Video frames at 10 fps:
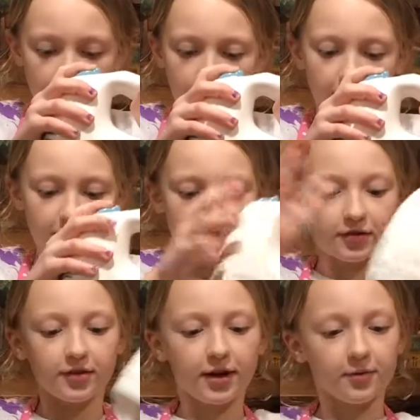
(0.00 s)
All right,
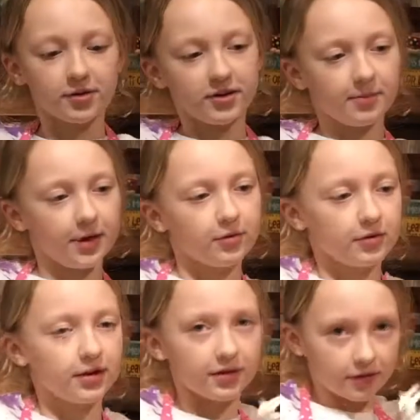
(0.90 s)
so now it's
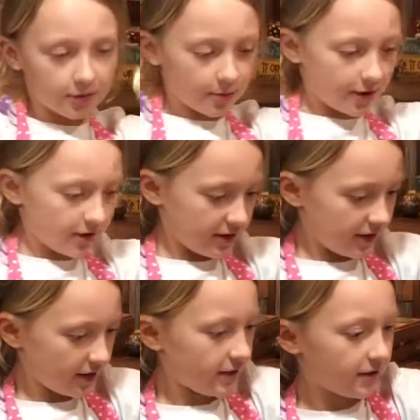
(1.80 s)
about done, so we're gonna
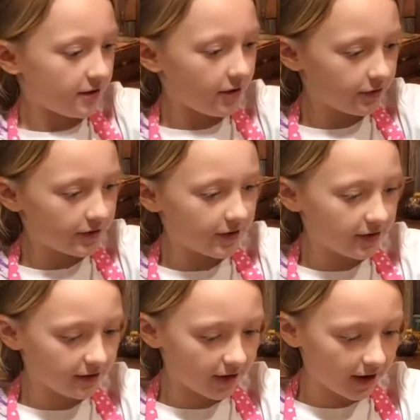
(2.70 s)
set this off to
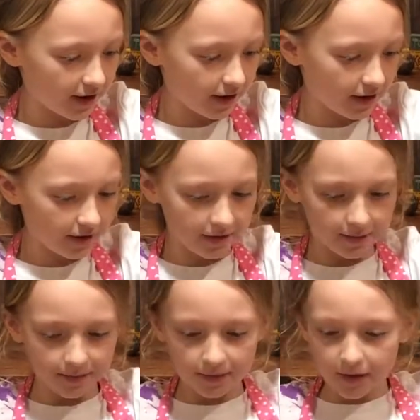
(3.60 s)
the side.
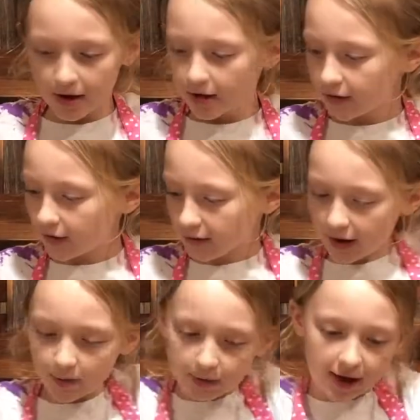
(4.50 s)
So
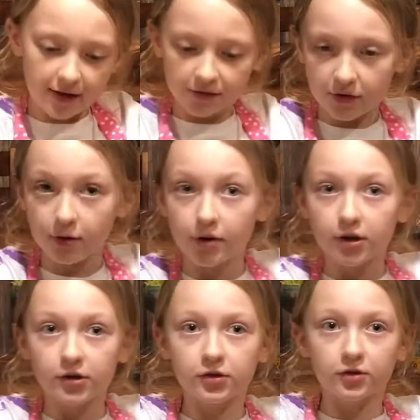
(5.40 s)
now we have to
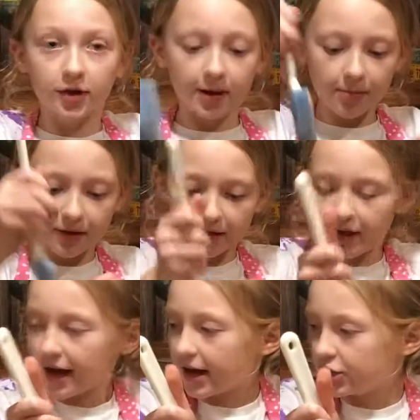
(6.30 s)
scrape
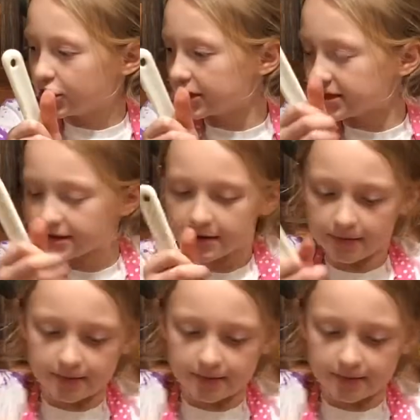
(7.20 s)
the edges